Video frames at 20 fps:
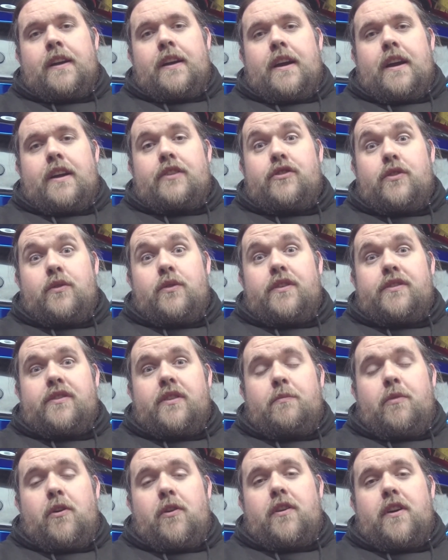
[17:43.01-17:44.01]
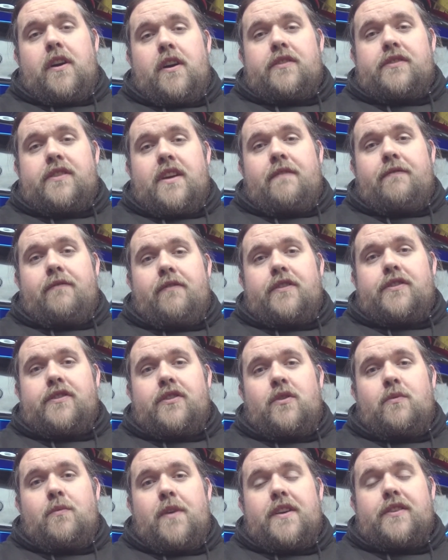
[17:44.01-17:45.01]
And tune into the podcast every
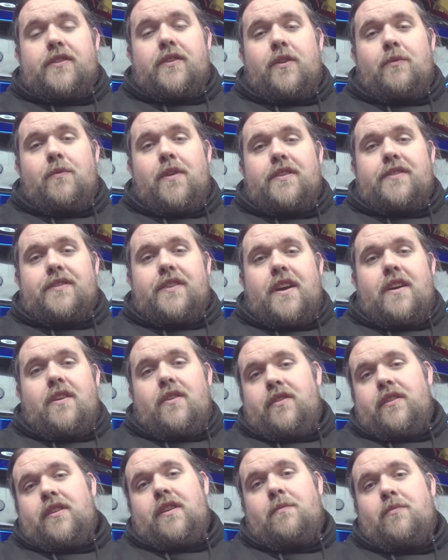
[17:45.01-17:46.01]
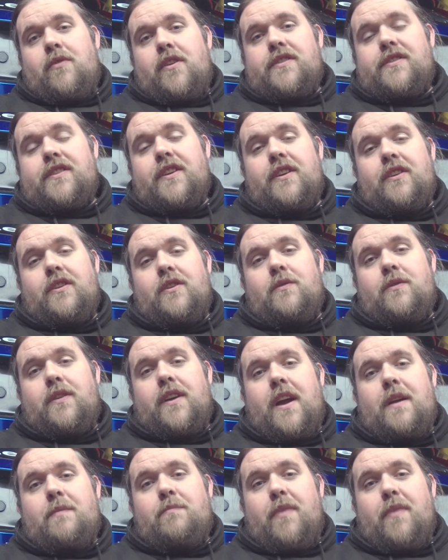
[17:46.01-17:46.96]
2 weeks on a Wednesday on the Club Racing UK